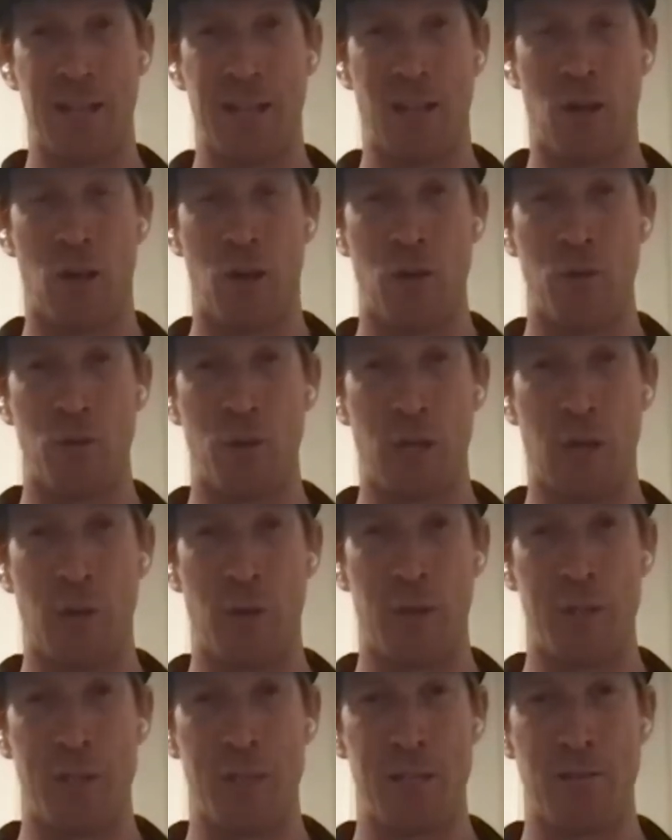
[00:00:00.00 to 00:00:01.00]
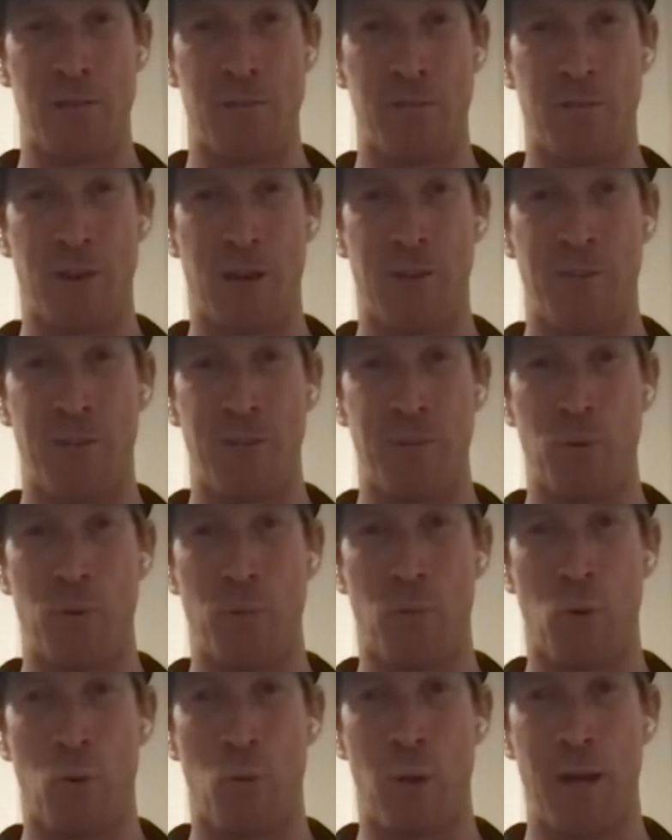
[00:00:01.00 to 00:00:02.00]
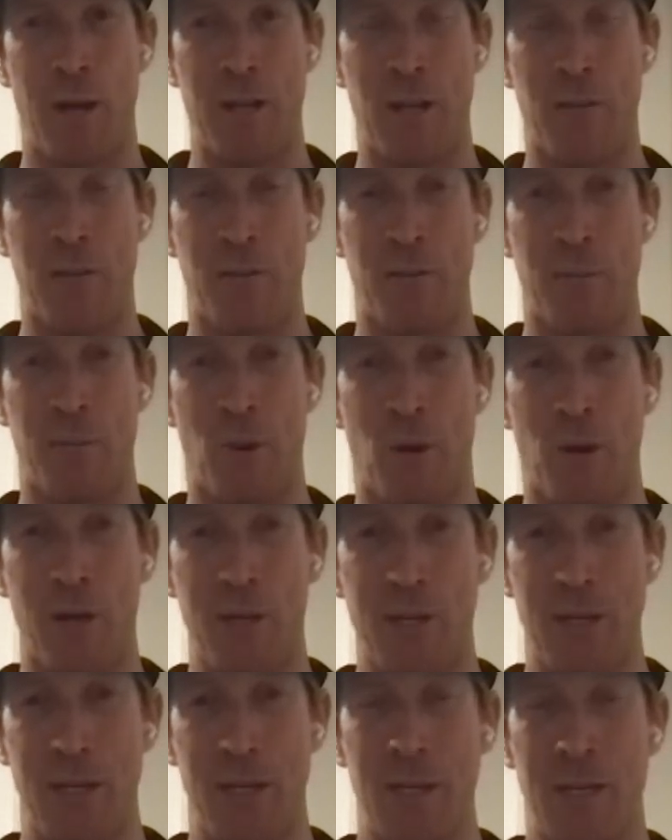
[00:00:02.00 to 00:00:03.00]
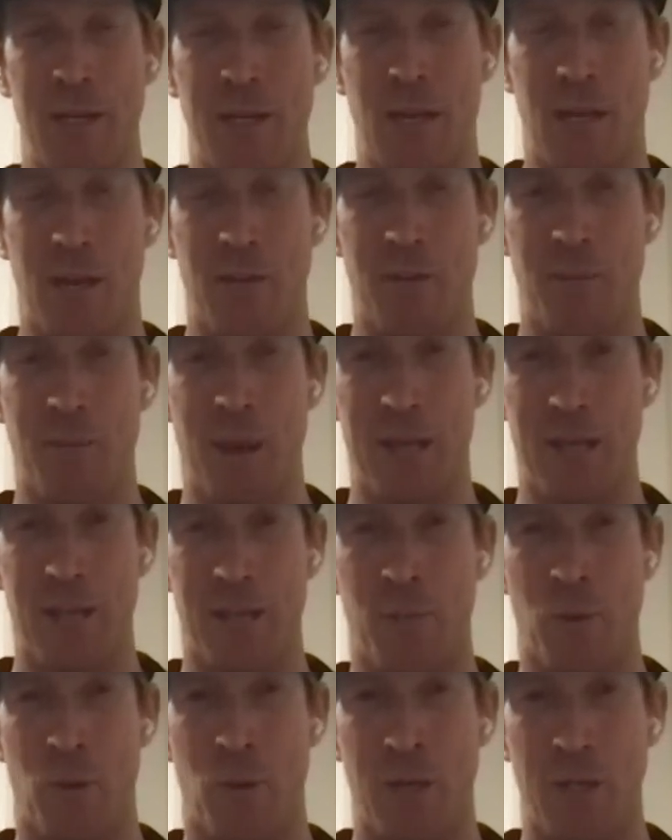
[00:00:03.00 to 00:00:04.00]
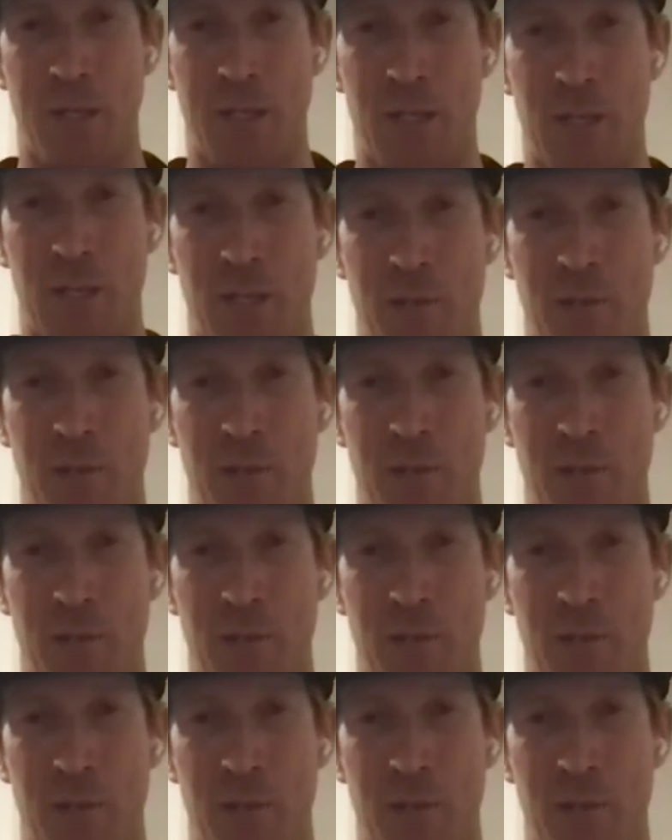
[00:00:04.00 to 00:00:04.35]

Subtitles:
lower the center of gravity, put more weight over the bike, over the back of the bike, then you